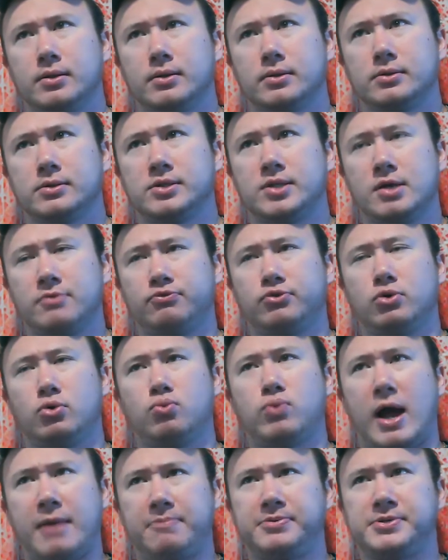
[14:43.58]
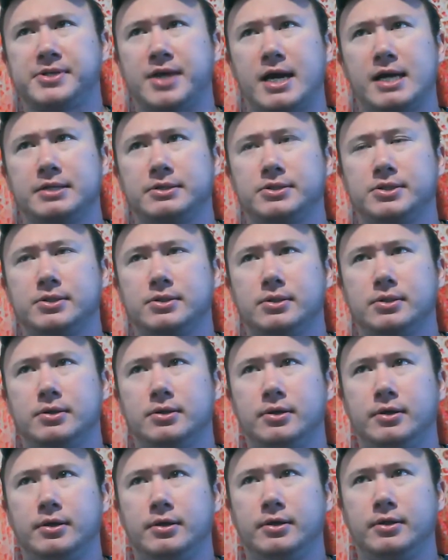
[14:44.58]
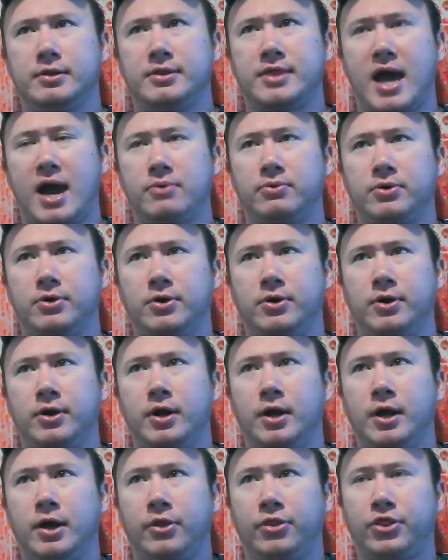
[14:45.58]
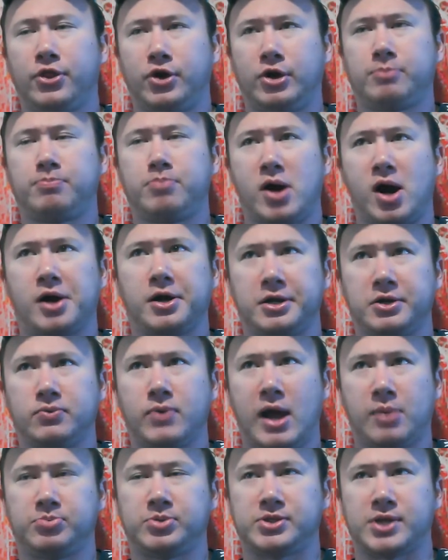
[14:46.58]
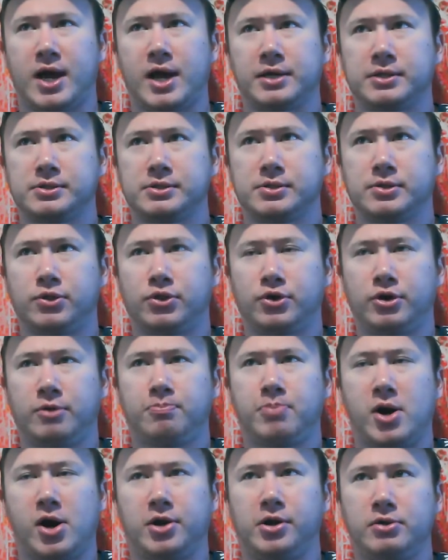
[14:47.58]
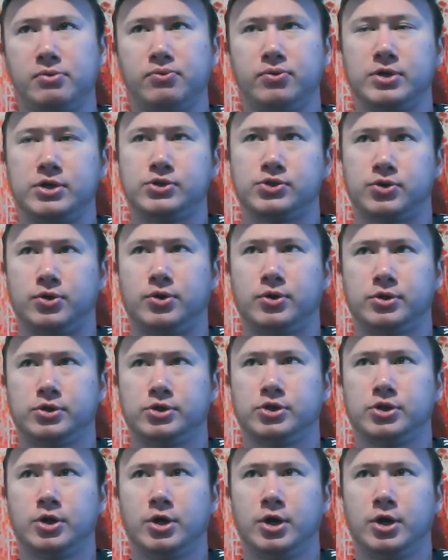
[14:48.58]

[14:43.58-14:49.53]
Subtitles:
several websites that were third-party websites, third-party research,